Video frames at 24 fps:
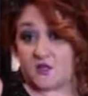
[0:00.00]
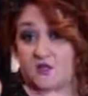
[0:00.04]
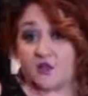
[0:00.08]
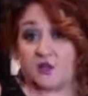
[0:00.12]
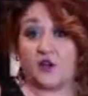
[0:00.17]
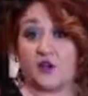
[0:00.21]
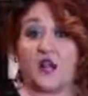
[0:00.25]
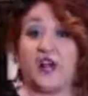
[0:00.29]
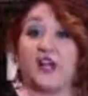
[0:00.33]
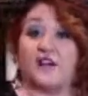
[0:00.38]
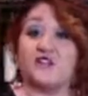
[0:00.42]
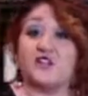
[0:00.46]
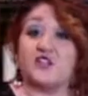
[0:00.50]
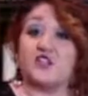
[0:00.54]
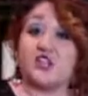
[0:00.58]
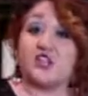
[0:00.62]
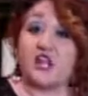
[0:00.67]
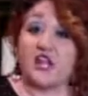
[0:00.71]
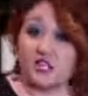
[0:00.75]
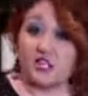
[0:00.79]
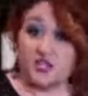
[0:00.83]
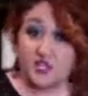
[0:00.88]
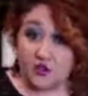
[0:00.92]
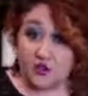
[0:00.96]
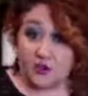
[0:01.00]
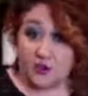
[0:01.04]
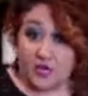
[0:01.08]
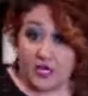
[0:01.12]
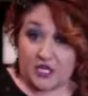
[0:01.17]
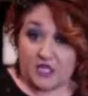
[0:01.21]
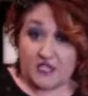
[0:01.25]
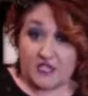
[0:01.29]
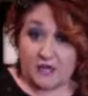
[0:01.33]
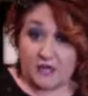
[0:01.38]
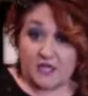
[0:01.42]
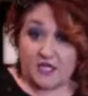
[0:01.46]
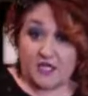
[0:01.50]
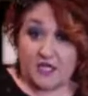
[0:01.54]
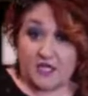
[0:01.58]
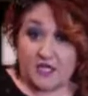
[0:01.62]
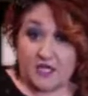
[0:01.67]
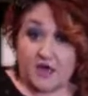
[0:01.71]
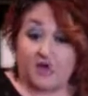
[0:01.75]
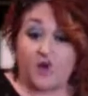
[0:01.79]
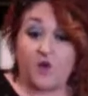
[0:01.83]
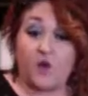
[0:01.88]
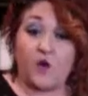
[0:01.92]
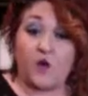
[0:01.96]
They're going to have to change their regimen
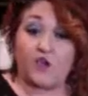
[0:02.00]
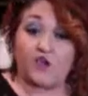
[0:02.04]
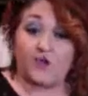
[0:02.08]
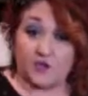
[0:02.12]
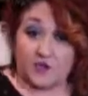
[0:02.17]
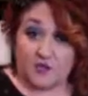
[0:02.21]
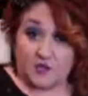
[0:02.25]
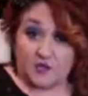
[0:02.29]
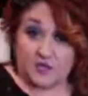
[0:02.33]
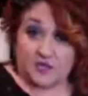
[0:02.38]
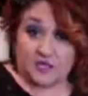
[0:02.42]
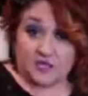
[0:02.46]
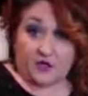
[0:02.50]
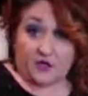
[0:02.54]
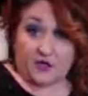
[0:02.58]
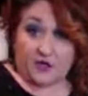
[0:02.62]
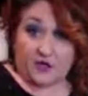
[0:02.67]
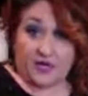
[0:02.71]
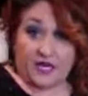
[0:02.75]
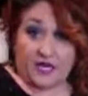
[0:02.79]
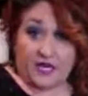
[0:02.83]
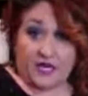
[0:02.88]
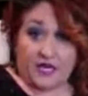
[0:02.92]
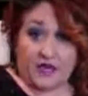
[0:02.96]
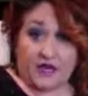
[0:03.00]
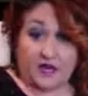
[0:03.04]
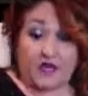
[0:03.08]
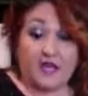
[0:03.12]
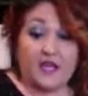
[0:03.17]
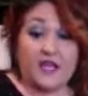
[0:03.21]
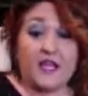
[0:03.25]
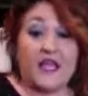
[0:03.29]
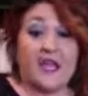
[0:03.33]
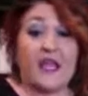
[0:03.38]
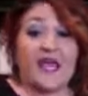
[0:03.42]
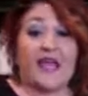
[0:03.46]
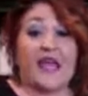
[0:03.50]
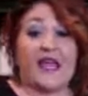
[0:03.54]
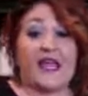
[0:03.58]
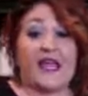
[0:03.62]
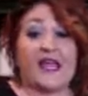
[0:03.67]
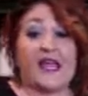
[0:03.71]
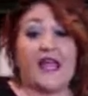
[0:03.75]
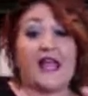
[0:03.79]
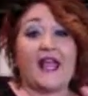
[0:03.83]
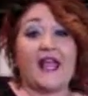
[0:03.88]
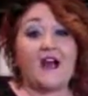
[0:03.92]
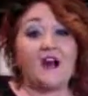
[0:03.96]
of what they're using on their hair
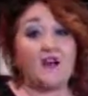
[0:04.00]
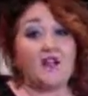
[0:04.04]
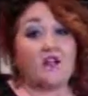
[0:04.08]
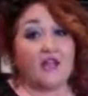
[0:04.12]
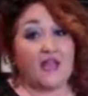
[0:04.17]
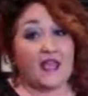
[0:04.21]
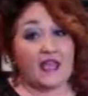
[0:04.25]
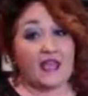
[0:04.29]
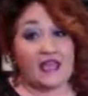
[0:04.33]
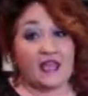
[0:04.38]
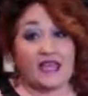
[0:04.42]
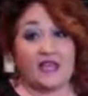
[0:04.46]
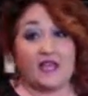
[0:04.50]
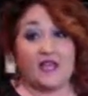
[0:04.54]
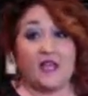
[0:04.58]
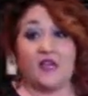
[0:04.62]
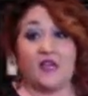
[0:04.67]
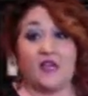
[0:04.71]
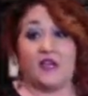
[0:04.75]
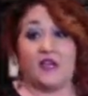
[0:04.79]
and how they